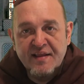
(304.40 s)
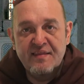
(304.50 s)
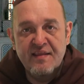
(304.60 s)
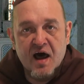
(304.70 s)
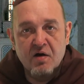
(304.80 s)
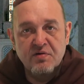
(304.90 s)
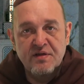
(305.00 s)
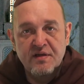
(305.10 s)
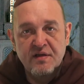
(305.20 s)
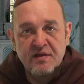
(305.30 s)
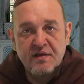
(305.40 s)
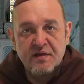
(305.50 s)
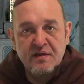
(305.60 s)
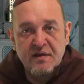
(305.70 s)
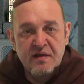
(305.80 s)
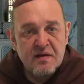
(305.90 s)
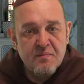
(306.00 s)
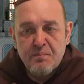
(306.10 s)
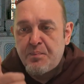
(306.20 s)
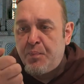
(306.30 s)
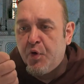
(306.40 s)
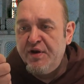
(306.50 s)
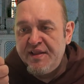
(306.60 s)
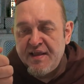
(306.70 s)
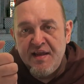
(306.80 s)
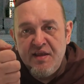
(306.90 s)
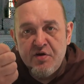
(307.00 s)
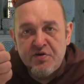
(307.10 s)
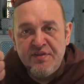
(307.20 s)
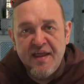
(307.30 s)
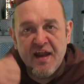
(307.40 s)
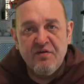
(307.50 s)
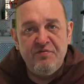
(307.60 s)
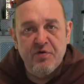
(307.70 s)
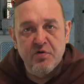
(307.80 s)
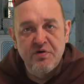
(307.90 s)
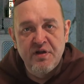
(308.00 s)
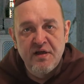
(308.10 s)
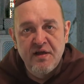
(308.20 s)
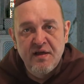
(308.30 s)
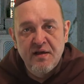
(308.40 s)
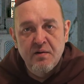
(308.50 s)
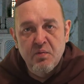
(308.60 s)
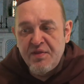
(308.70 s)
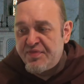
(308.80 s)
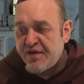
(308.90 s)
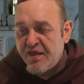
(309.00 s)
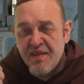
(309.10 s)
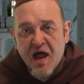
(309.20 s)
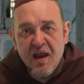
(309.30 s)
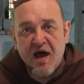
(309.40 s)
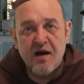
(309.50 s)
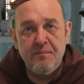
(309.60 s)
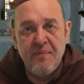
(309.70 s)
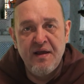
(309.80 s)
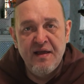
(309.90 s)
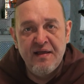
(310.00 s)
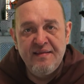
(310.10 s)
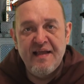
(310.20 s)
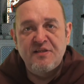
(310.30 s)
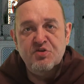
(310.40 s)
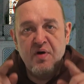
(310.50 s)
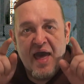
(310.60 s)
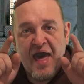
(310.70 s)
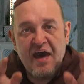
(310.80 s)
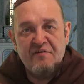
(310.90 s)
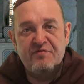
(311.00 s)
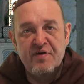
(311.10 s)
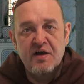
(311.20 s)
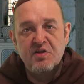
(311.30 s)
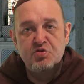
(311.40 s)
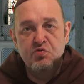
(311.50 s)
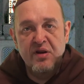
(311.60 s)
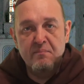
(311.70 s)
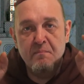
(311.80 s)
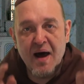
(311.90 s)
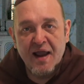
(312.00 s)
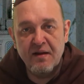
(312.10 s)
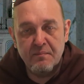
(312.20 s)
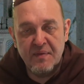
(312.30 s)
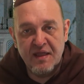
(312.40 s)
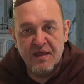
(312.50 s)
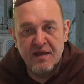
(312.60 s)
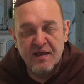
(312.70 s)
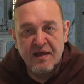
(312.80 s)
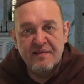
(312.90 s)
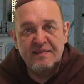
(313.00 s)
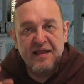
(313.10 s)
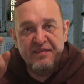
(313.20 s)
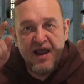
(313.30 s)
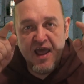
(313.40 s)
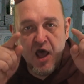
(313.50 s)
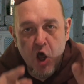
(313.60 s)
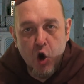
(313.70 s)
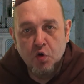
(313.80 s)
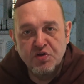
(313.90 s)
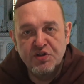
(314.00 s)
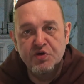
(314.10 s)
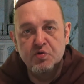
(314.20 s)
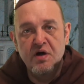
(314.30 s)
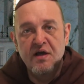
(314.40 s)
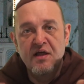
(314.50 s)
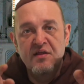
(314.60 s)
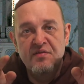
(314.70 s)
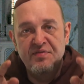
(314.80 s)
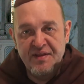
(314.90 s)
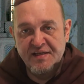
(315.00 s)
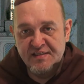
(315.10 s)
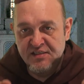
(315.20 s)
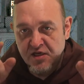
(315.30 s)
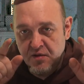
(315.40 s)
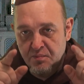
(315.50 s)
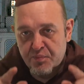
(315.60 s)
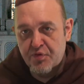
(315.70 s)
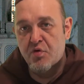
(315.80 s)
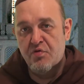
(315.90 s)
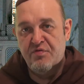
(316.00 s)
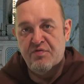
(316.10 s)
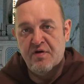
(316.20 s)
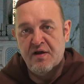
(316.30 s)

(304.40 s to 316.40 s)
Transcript: it down, put it in your telephone with an alarm that you have to remind me that I own you this proof.